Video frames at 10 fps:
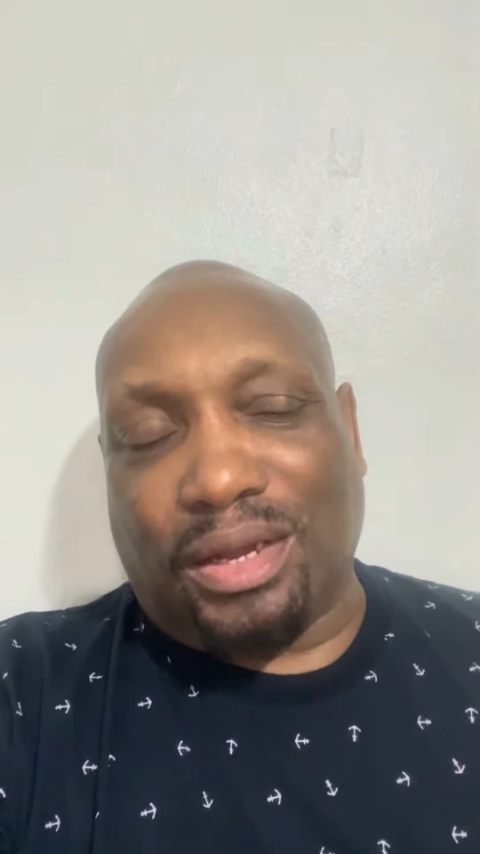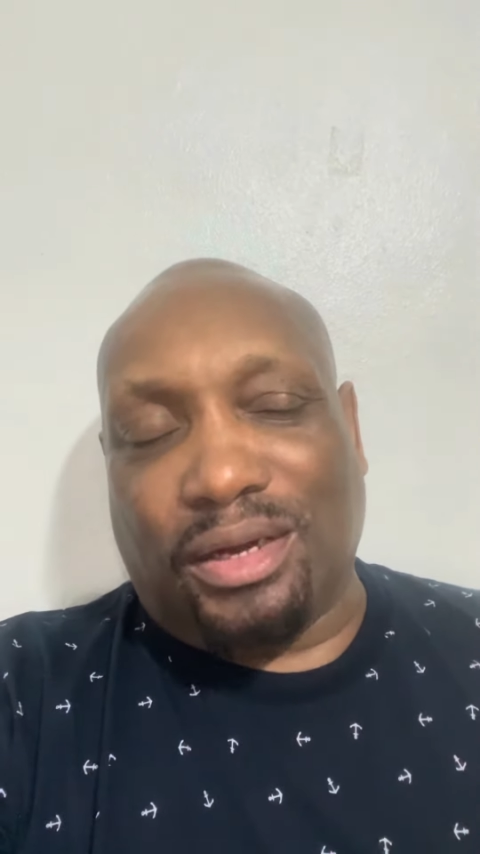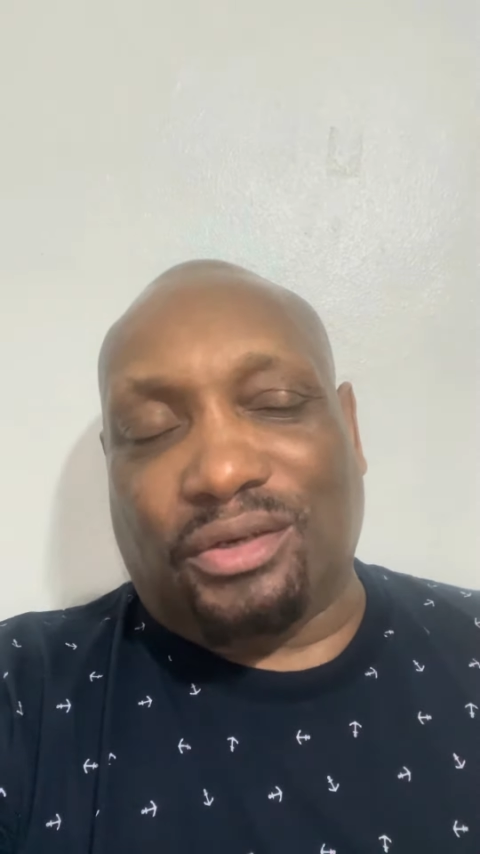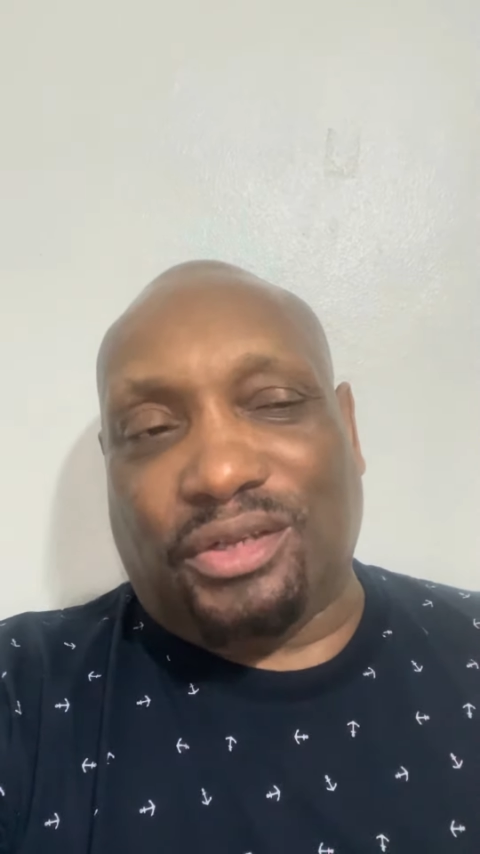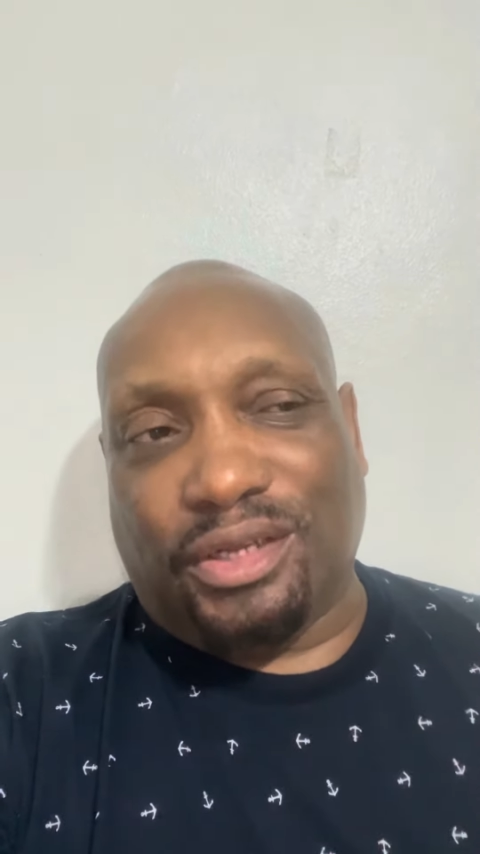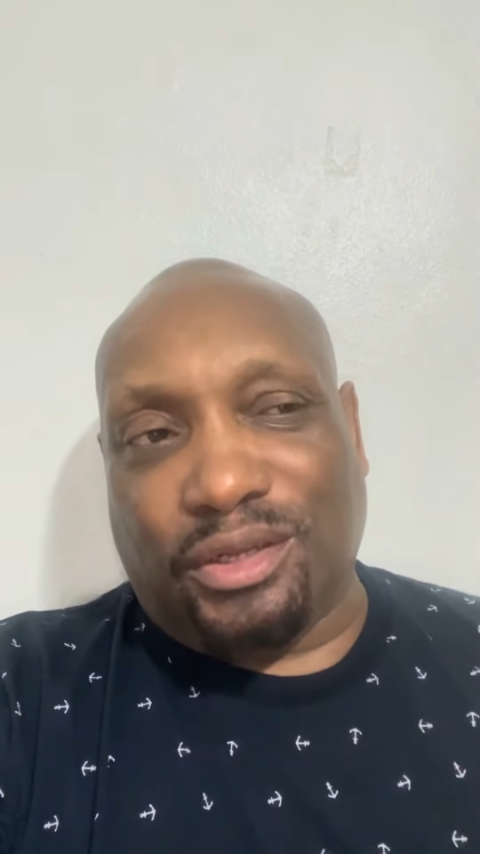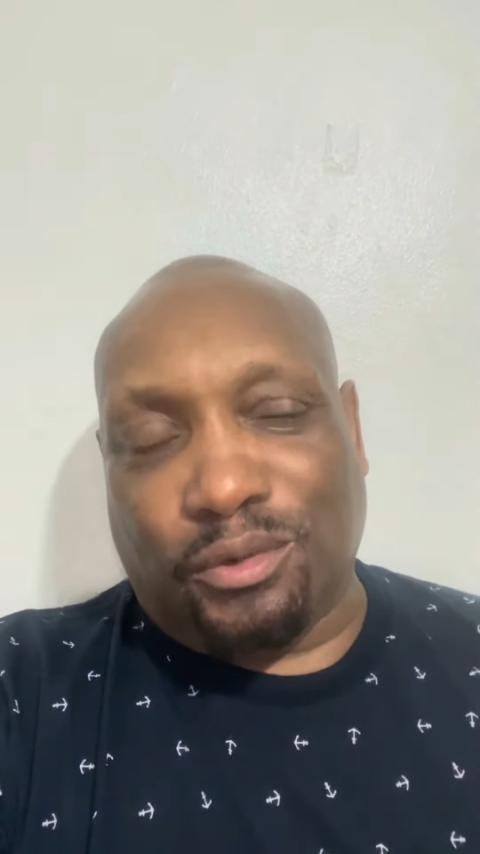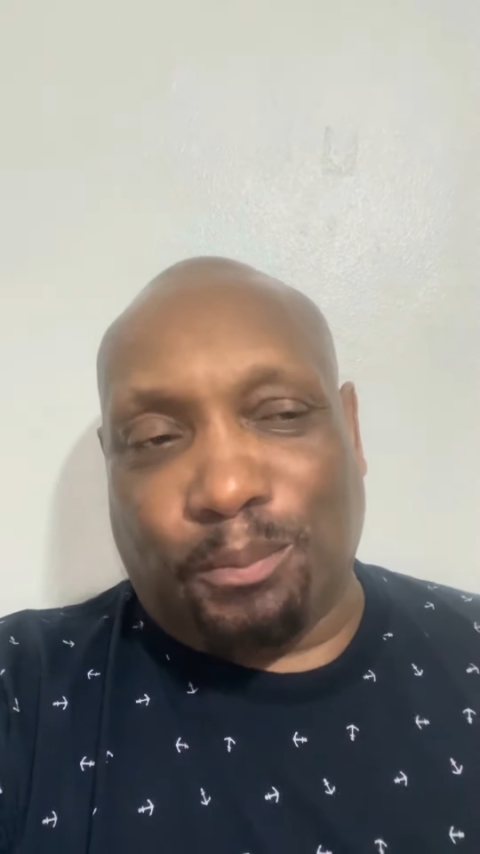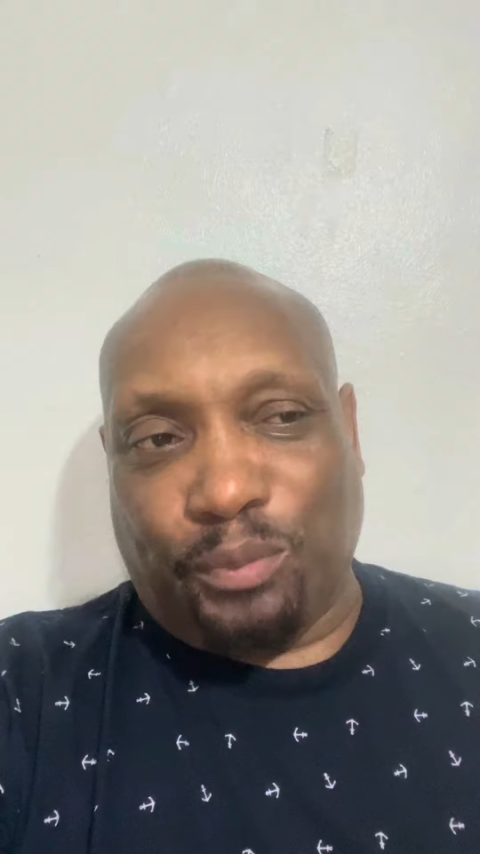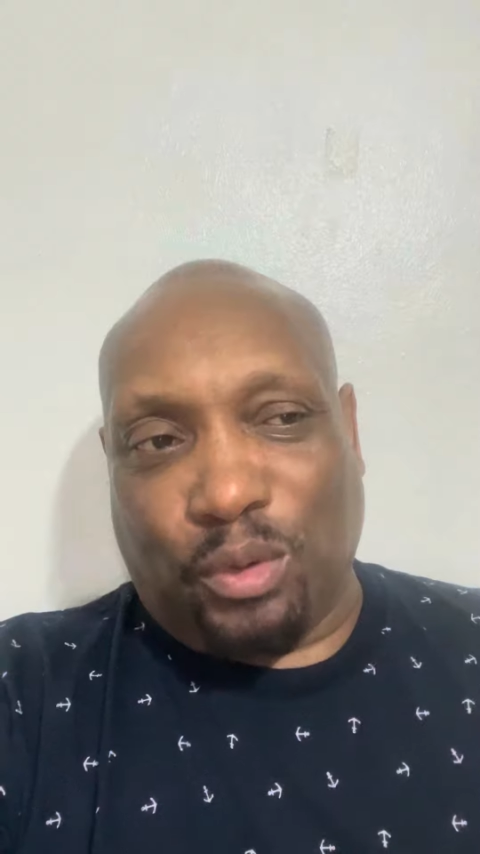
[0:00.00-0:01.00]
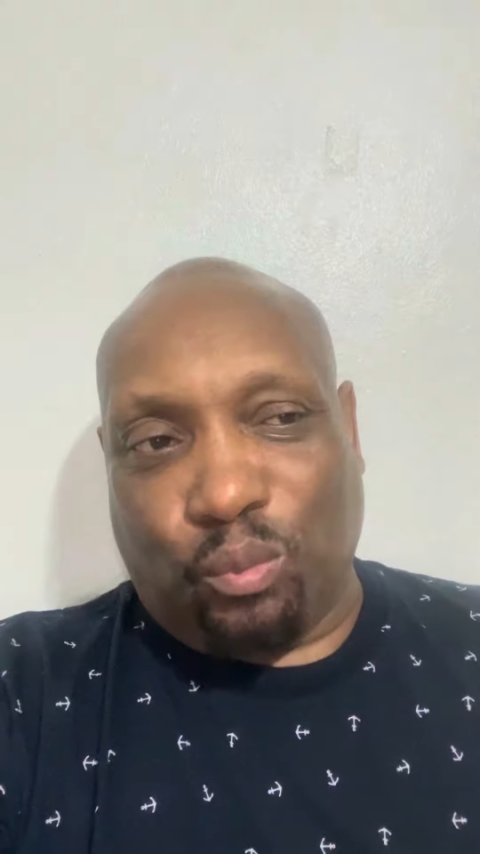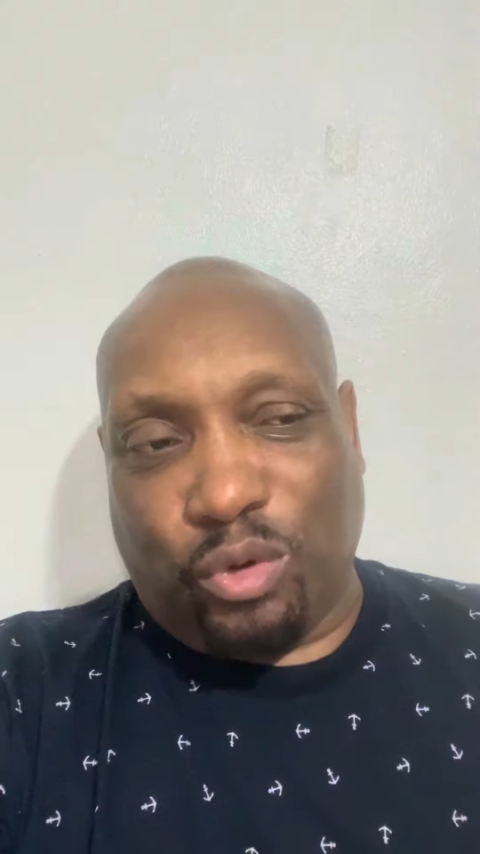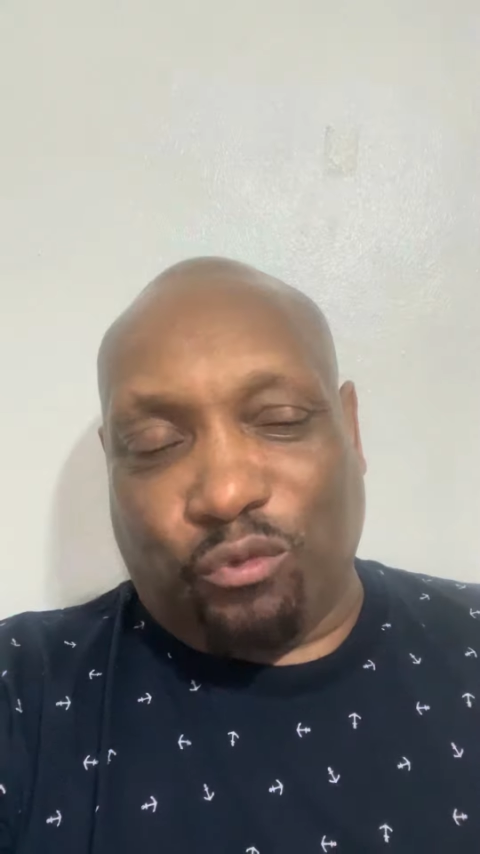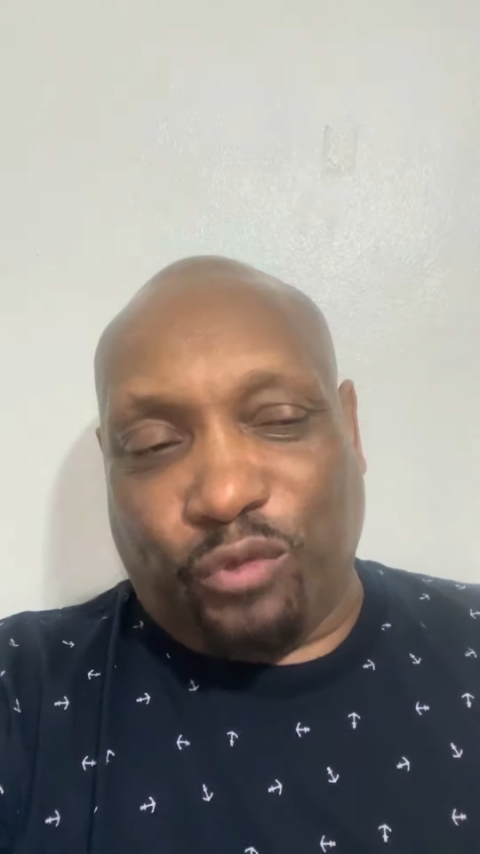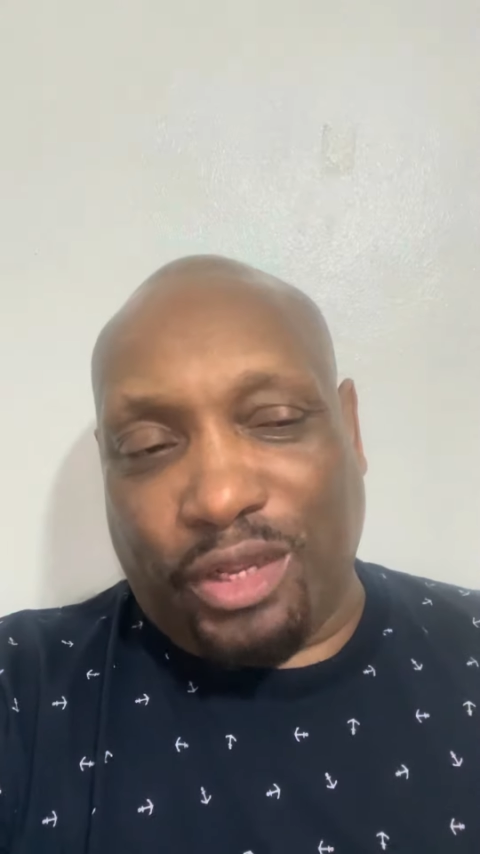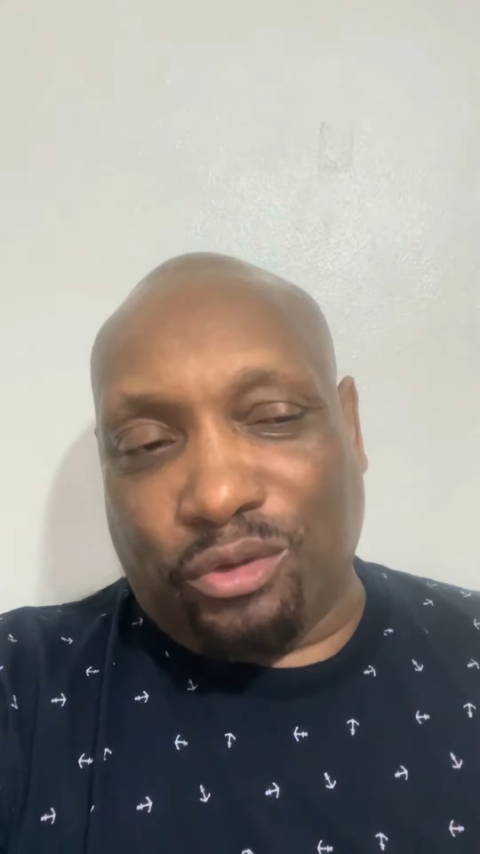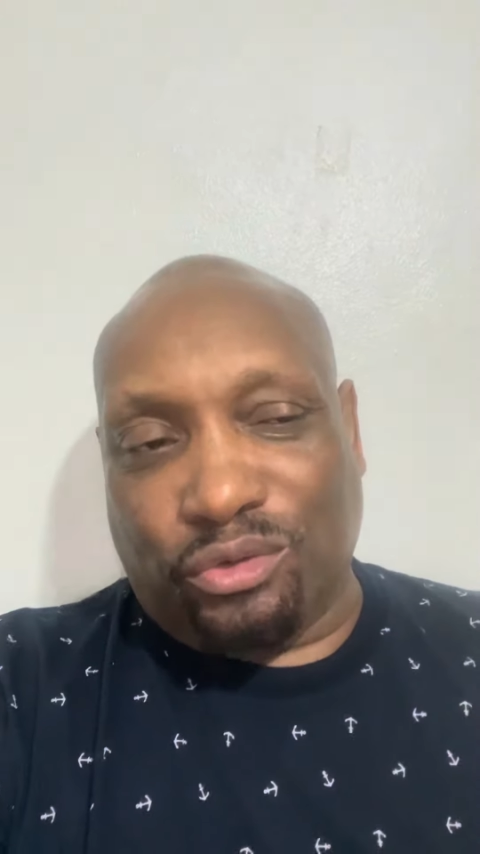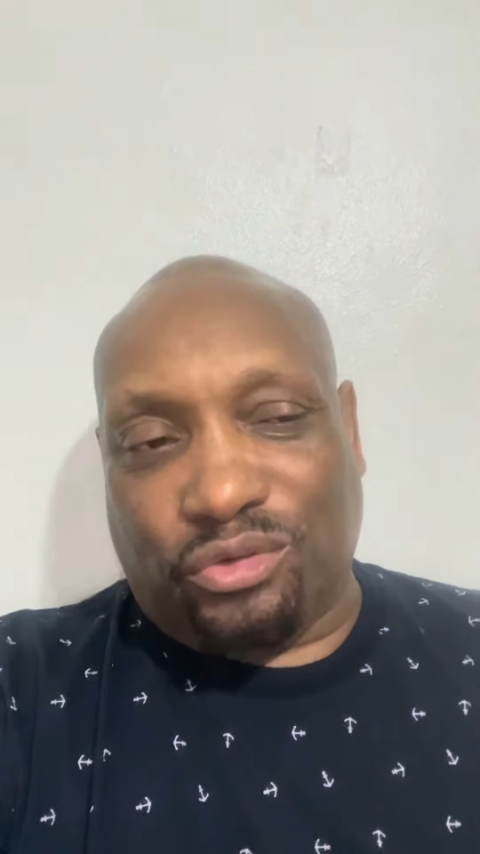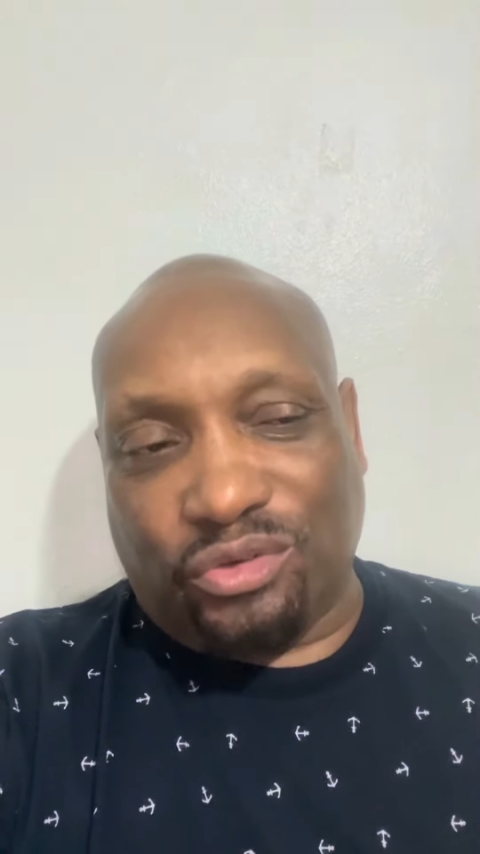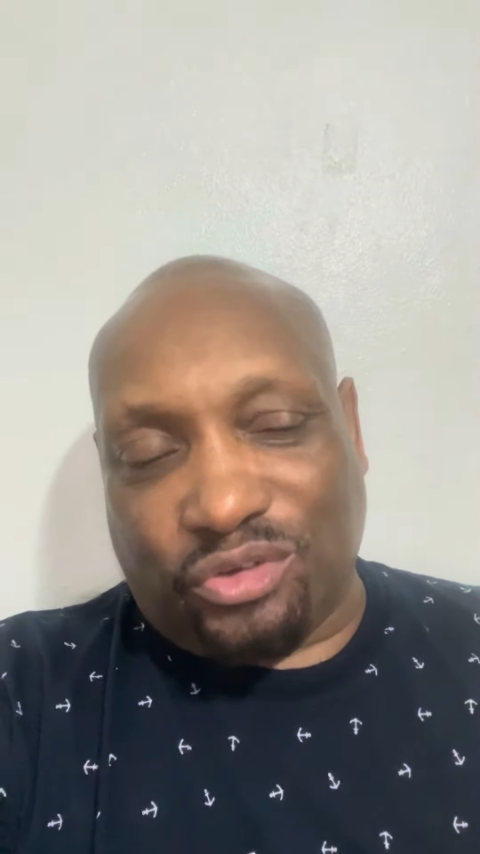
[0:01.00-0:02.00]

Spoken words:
a deal with Regal's